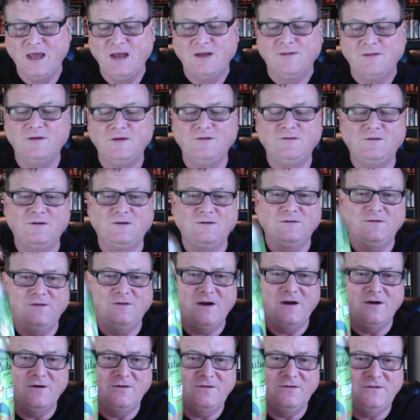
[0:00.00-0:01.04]
This is
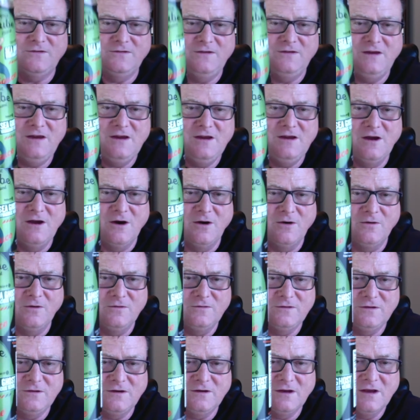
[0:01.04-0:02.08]
their Sea
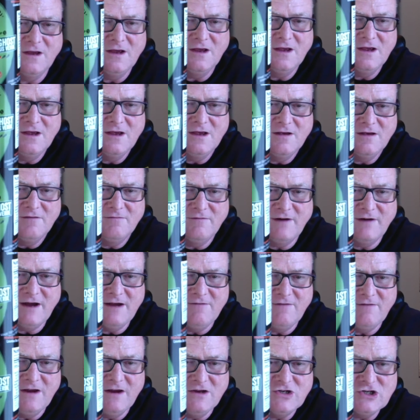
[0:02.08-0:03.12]
Ghost
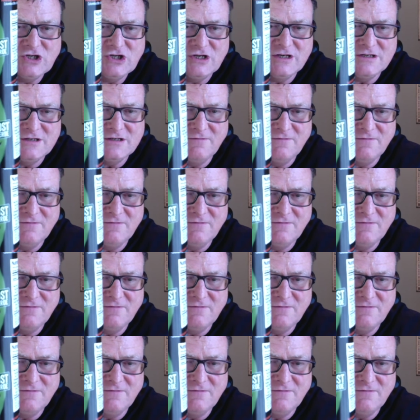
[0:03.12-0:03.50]
Vivacious